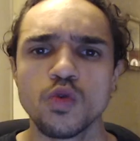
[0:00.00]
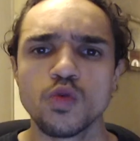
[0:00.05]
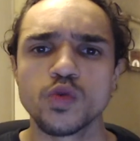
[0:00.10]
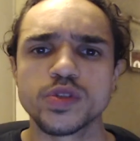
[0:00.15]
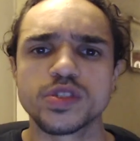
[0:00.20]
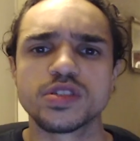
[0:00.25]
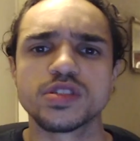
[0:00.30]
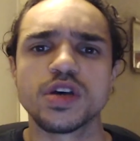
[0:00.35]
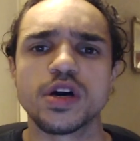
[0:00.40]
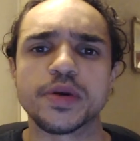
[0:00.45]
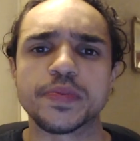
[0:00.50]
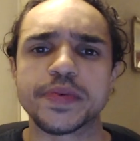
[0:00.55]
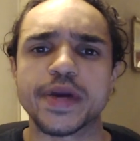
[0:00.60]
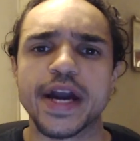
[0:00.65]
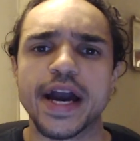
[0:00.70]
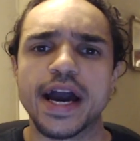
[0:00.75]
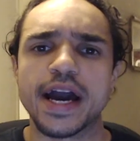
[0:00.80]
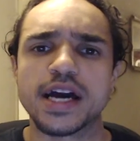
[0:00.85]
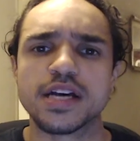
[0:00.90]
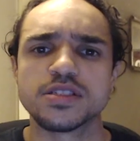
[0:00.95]
What's up,
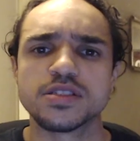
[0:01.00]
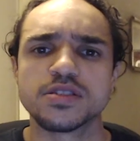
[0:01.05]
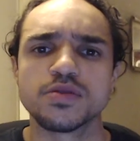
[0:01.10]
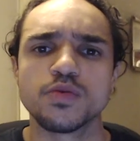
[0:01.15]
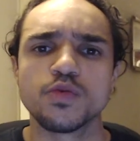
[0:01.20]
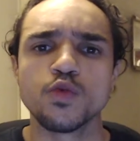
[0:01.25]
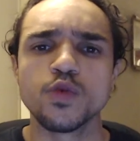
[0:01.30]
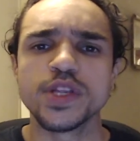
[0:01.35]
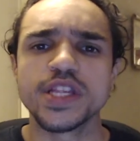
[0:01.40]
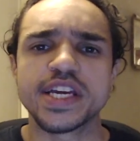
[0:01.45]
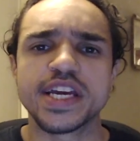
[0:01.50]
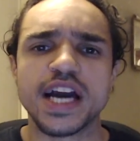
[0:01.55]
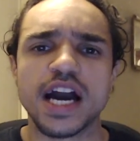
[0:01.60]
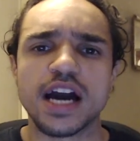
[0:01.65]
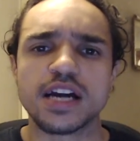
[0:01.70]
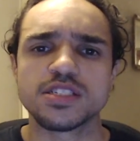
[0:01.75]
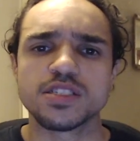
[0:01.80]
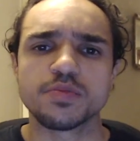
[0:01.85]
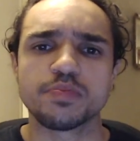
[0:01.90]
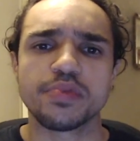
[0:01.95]
guys? Willie
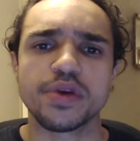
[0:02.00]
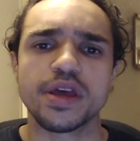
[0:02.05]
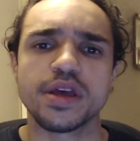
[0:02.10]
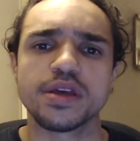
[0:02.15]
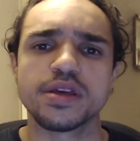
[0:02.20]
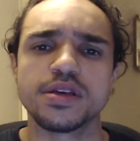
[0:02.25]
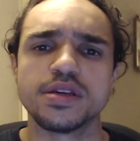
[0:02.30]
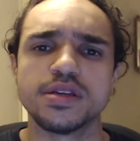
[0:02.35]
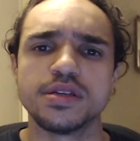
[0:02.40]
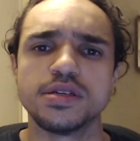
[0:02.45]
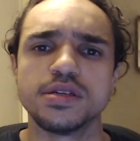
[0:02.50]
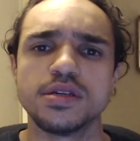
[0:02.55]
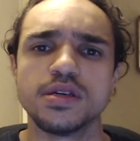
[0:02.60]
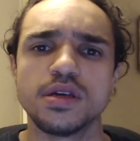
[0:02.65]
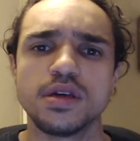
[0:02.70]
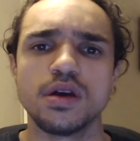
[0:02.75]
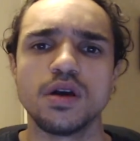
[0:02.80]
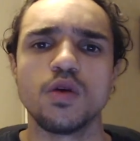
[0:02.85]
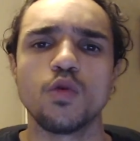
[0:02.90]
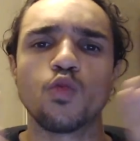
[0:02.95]
Contraband here,
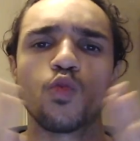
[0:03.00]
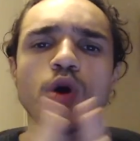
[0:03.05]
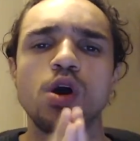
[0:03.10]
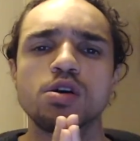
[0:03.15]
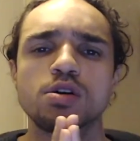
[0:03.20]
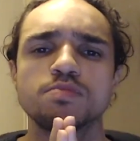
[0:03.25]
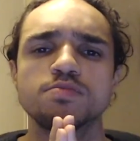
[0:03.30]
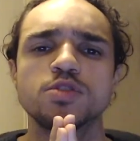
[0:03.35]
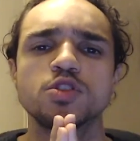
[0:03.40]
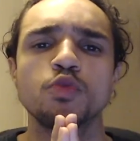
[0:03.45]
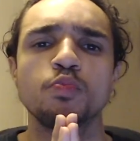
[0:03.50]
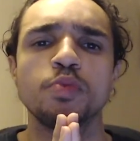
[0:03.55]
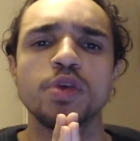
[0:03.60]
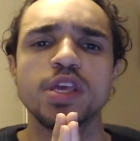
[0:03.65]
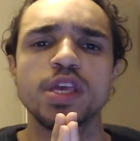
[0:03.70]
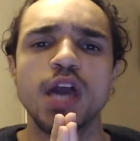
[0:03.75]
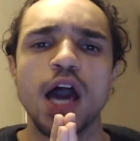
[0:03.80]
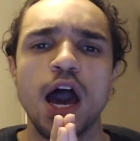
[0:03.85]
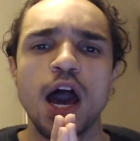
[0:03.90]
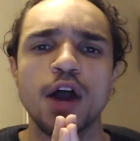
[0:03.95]
and welcome to
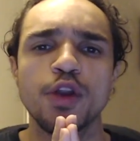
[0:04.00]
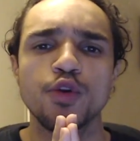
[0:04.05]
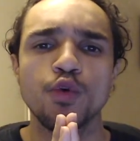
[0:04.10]
Beyond